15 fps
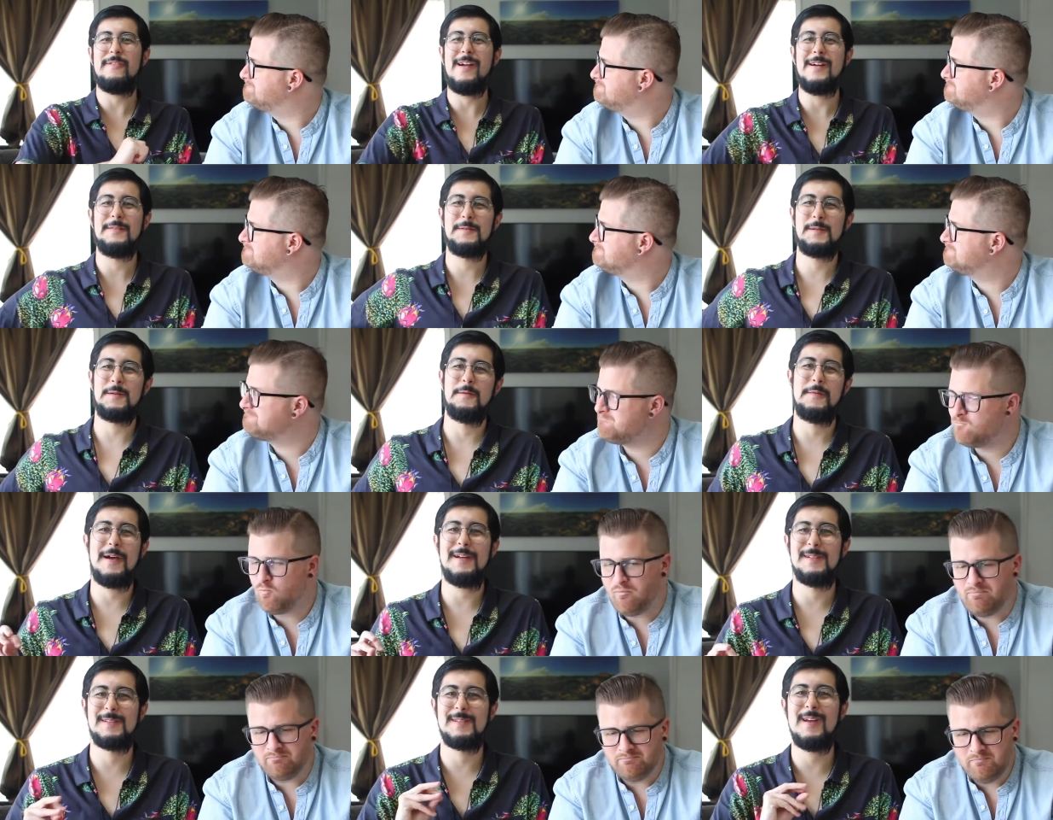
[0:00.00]
Speaker 1: fan, so
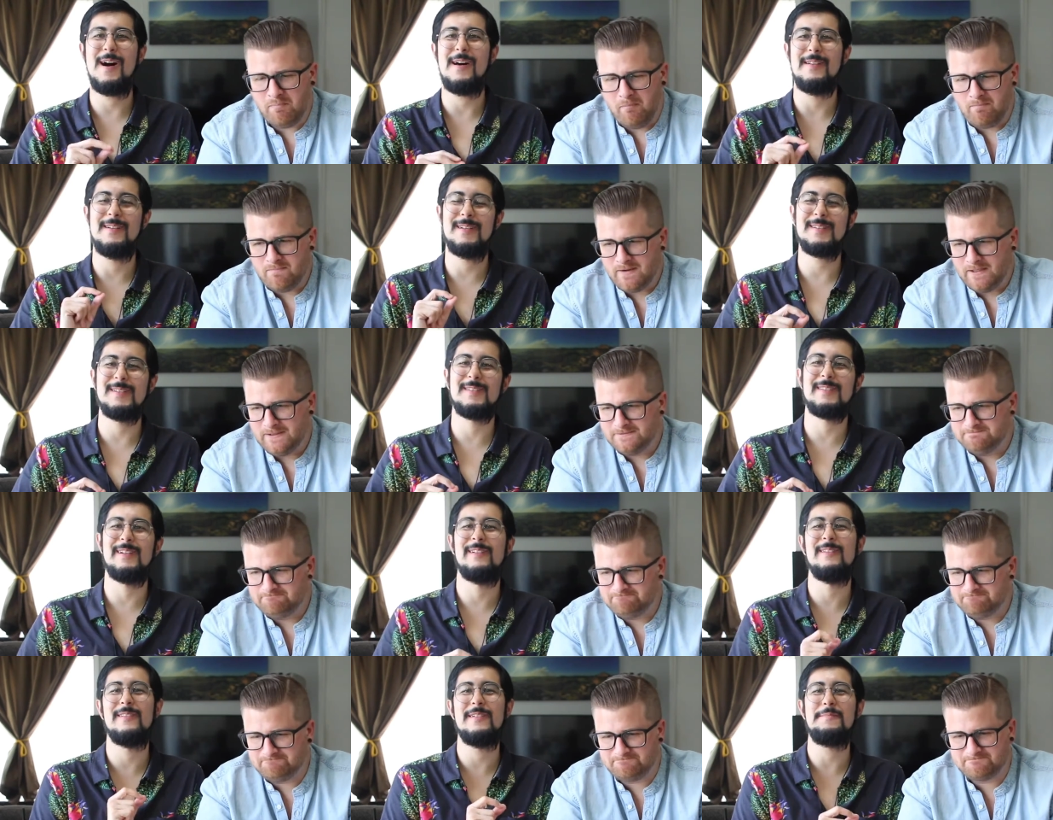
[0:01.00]
that is not
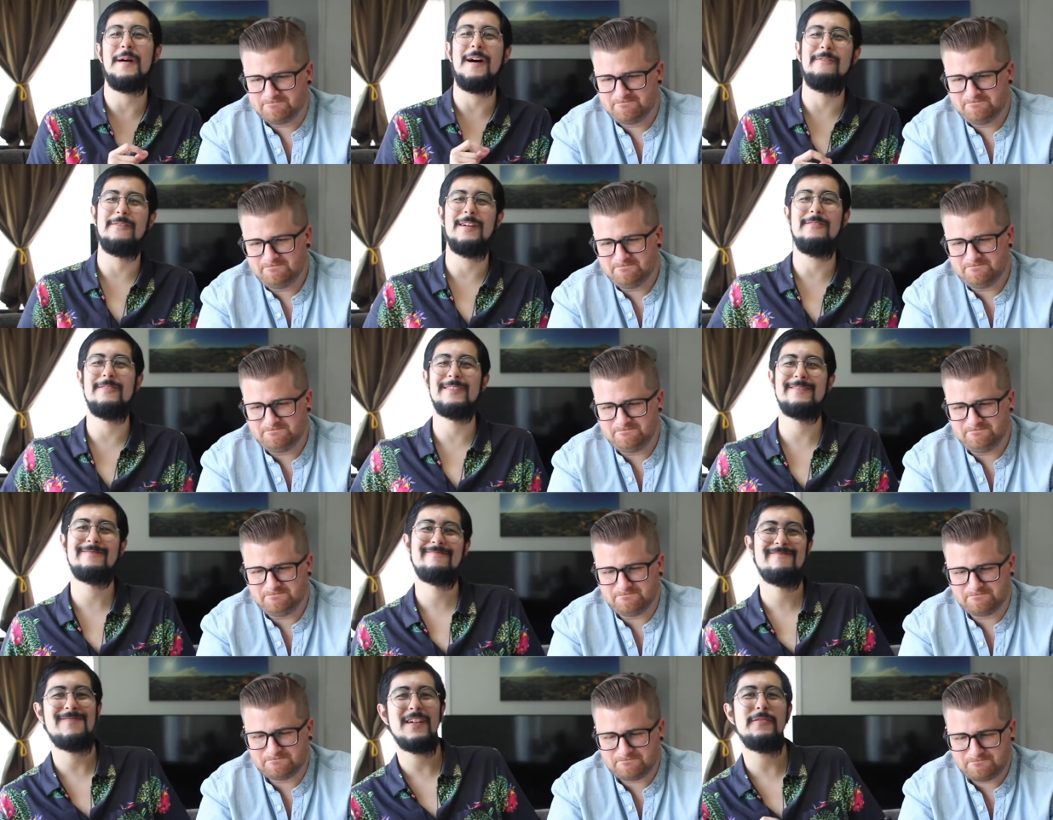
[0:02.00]
necessarily my favorite
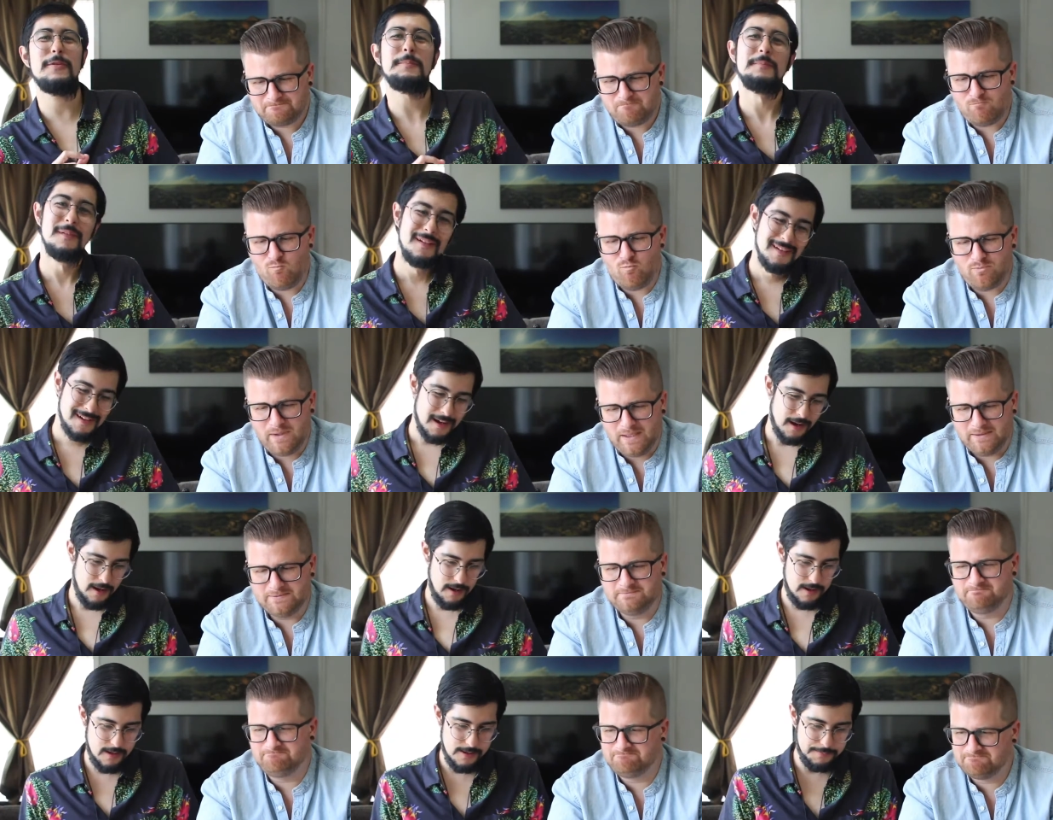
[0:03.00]
flavor.
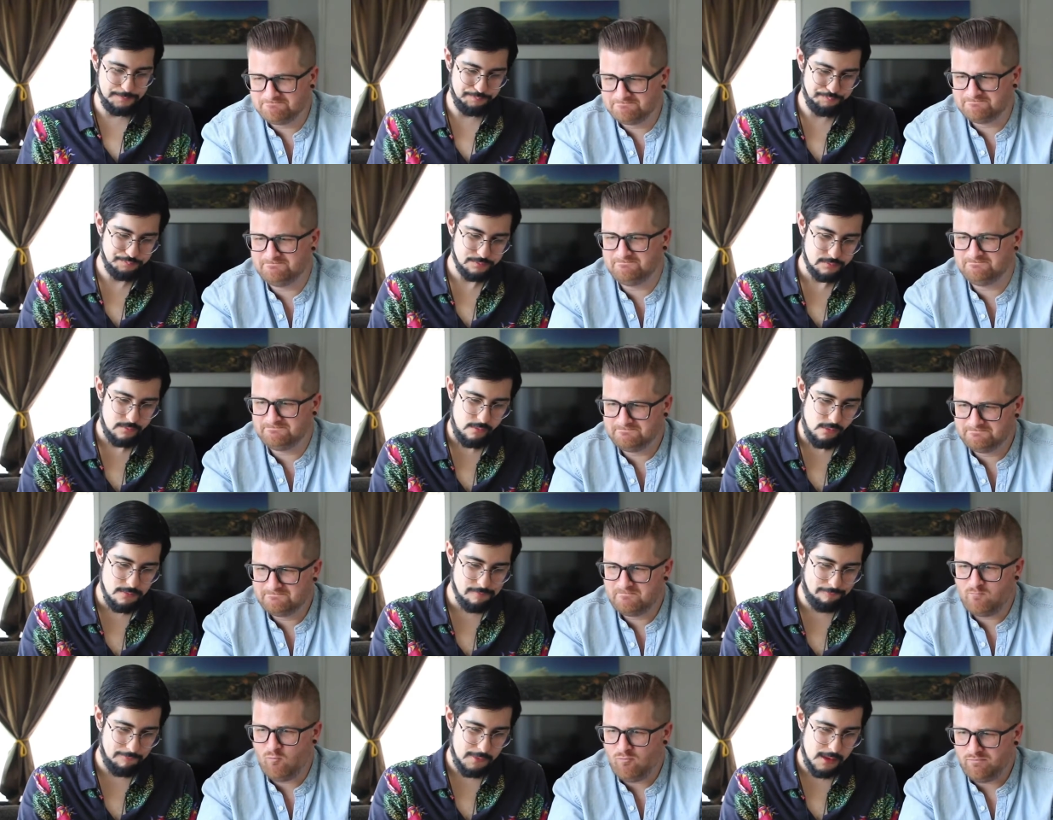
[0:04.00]
But
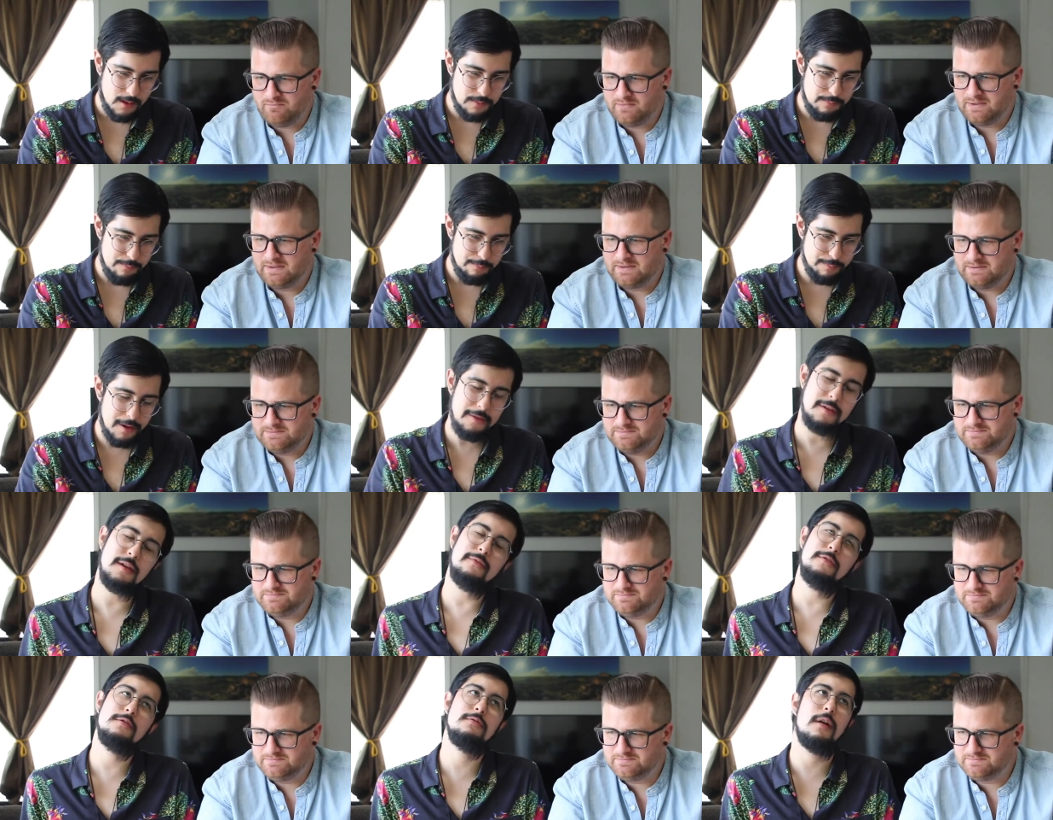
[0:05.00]
I
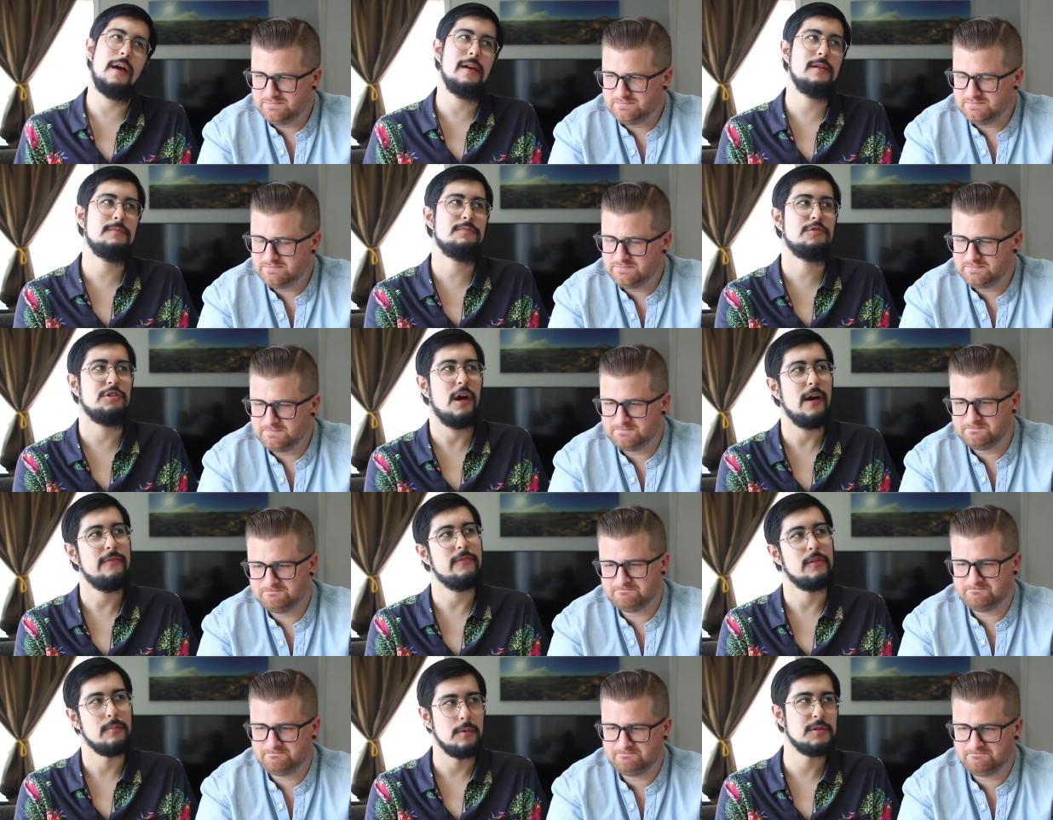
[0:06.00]
think if you like chai
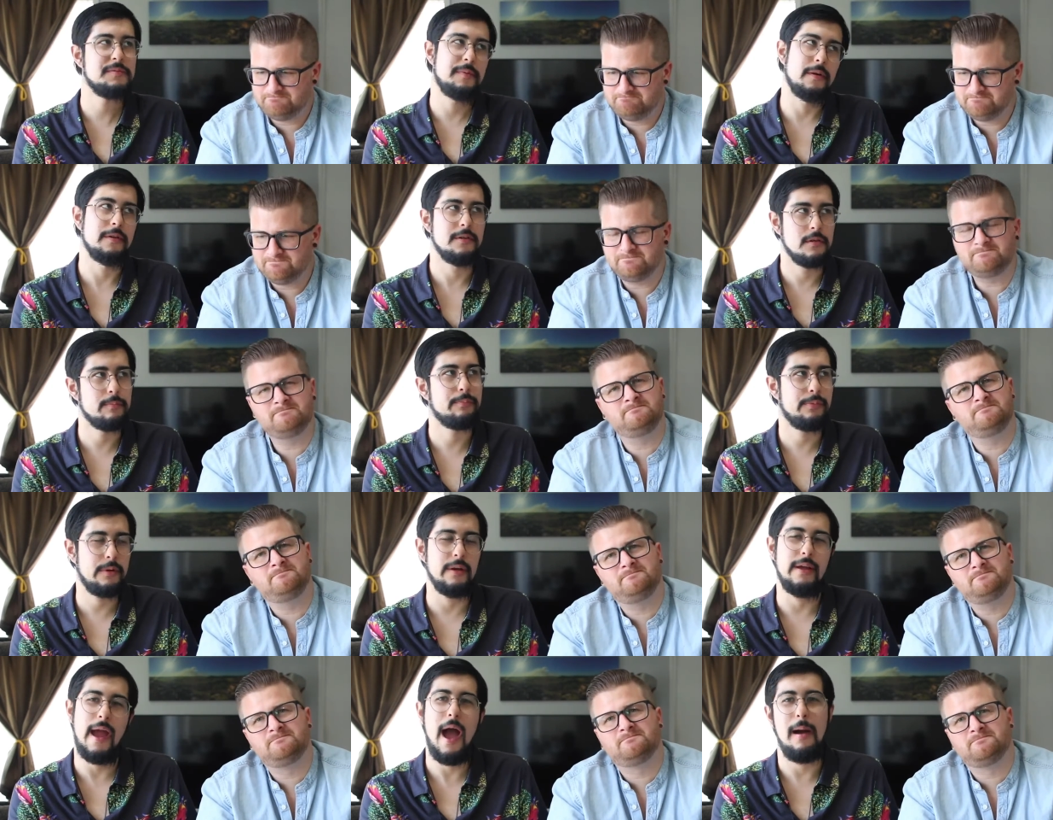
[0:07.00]
for the most part, you're
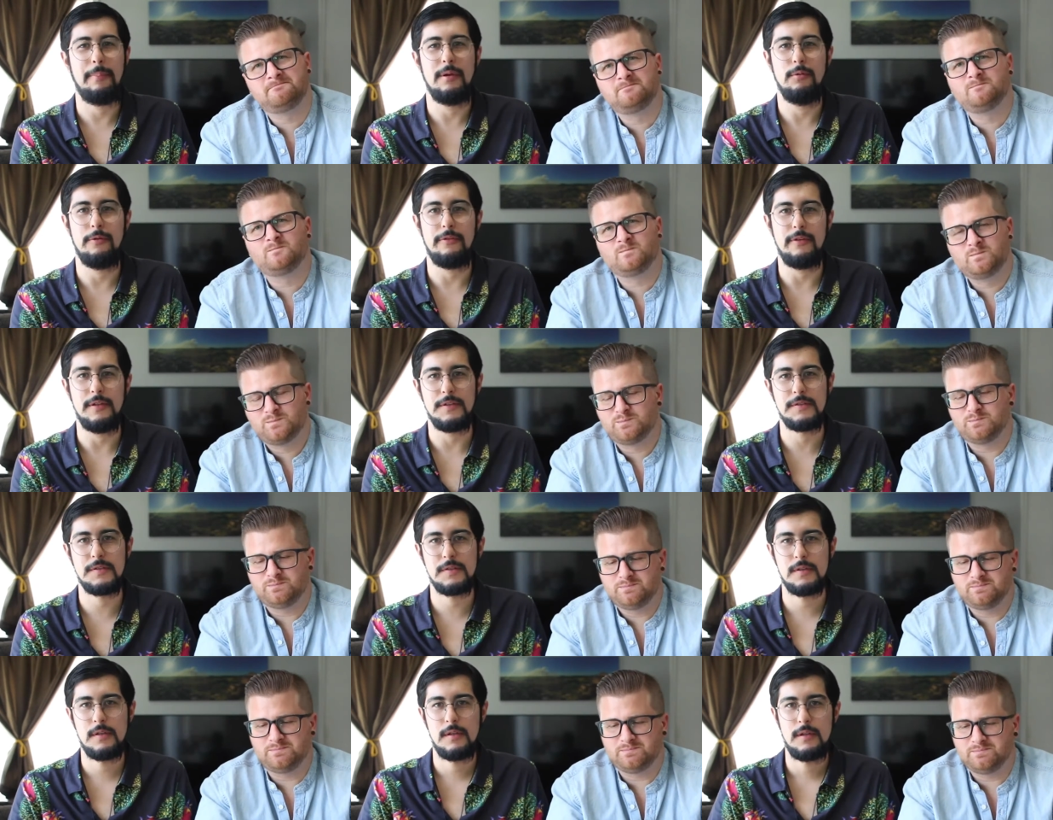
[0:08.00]
pretty happy with
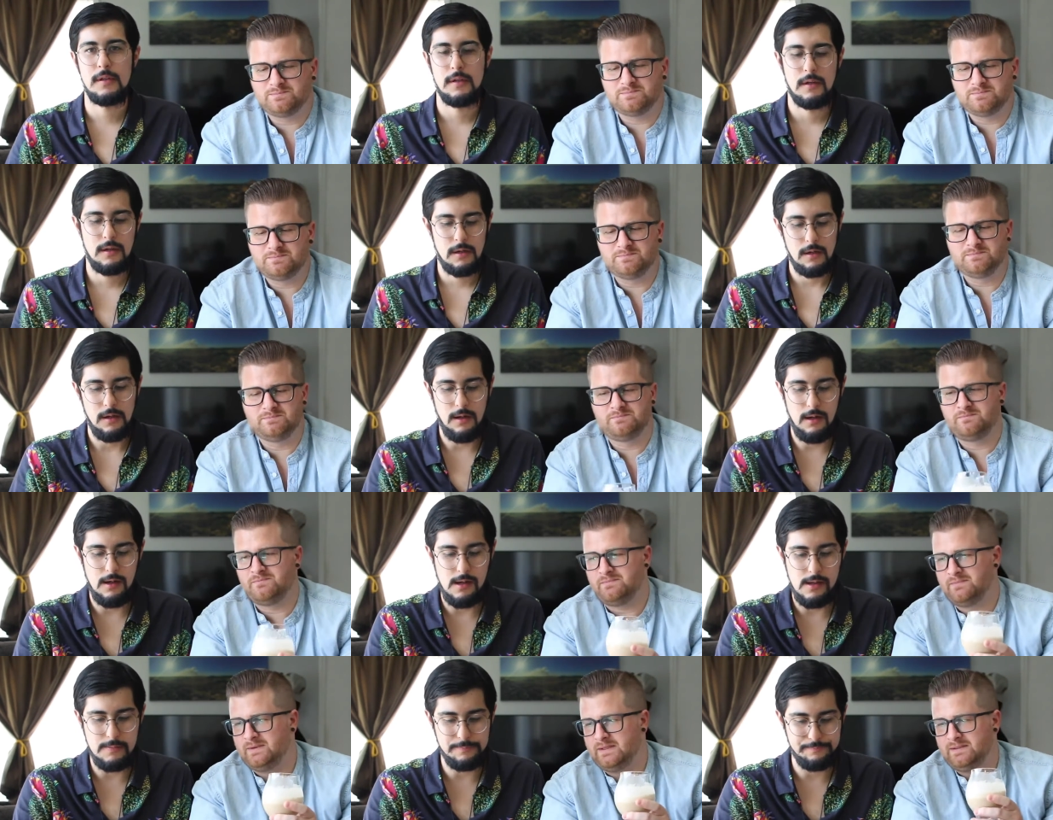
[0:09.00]
this.
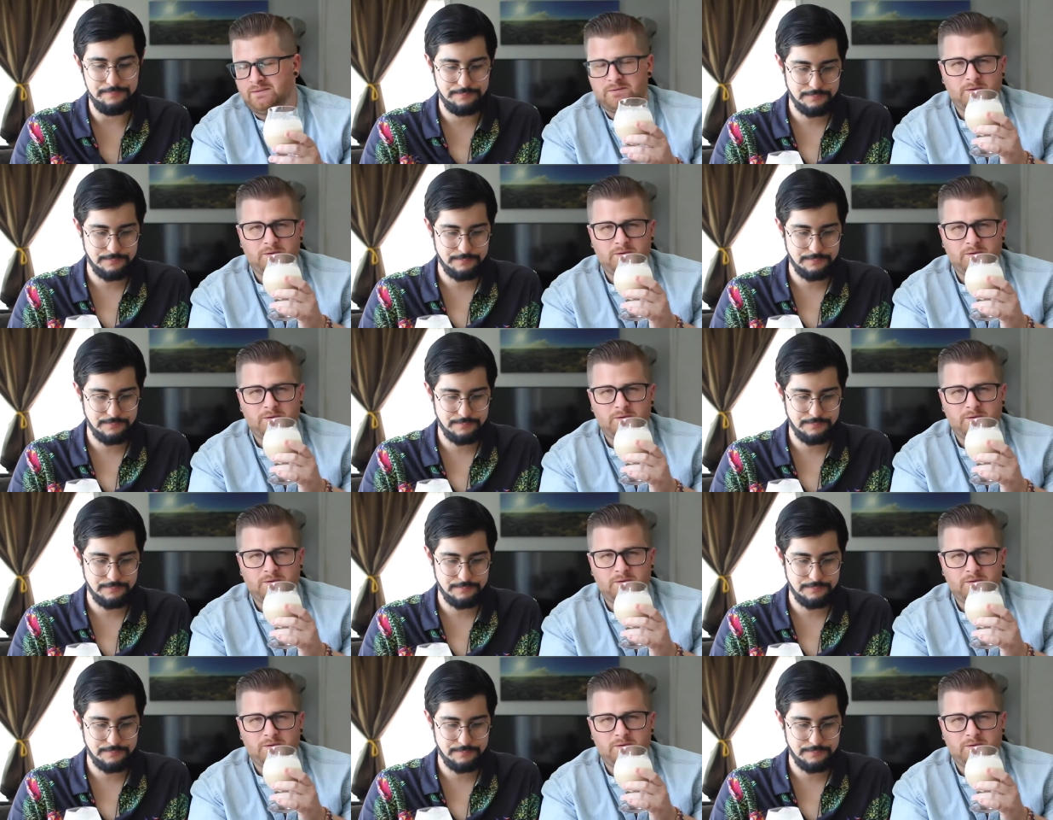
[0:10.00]
I